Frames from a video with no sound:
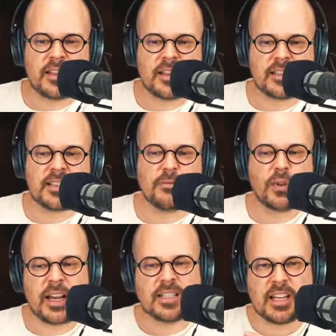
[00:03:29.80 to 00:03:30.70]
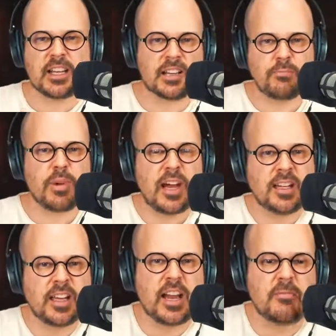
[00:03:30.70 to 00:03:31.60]
as I said, when I stand behind
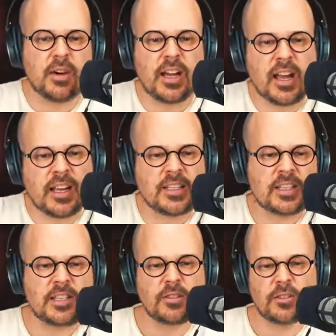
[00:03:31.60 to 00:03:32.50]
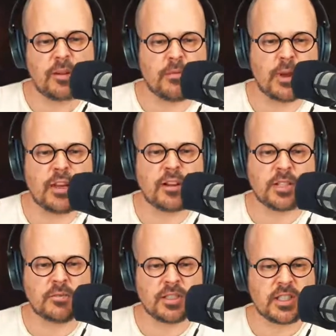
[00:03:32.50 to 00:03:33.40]
the camera, I can see in some of my
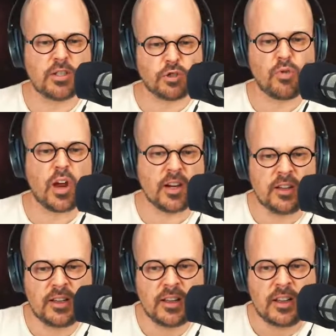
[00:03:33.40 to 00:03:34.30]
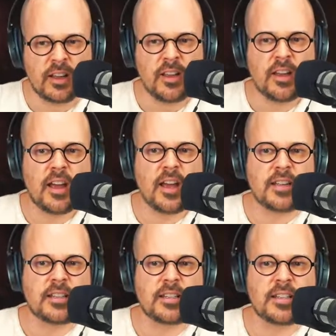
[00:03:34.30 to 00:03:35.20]
customers they struggle,
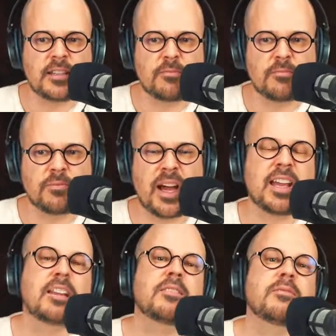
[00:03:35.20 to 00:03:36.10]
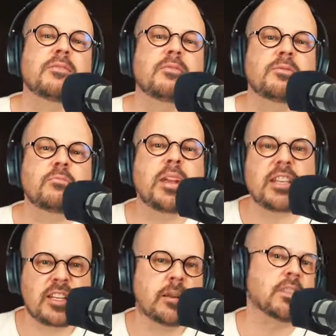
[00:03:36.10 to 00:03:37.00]
and I can many
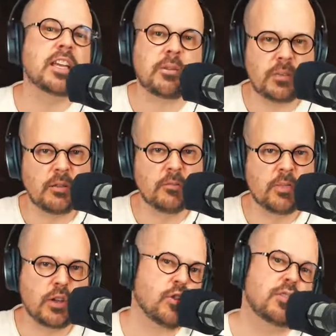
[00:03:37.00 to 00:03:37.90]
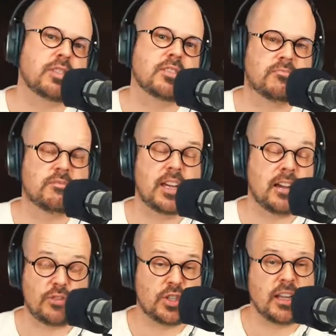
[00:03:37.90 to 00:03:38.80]
times help them because
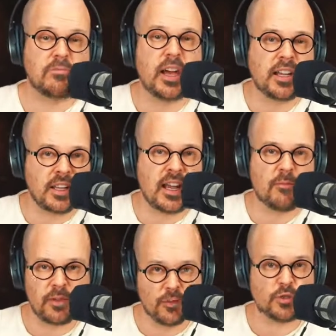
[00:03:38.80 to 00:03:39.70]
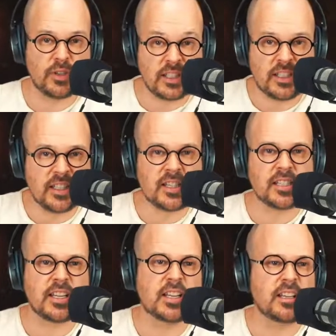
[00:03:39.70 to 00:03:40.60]
I've stand behind the camera for 20 years
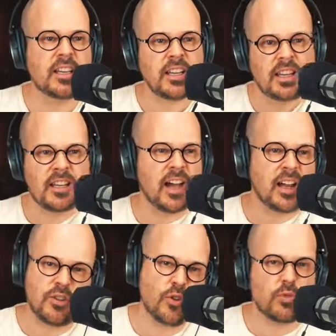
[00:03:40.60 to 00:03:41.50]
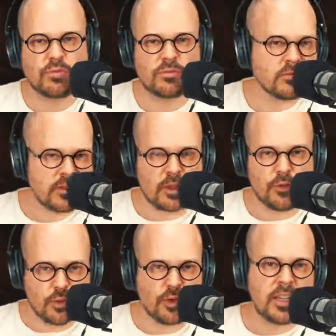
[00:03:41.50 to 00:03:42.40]
and I know a
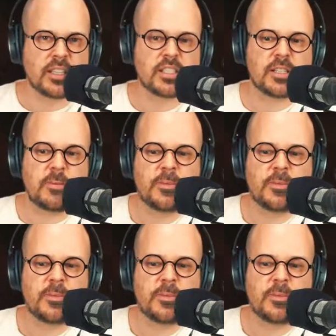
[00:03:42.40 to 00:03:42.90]
few things.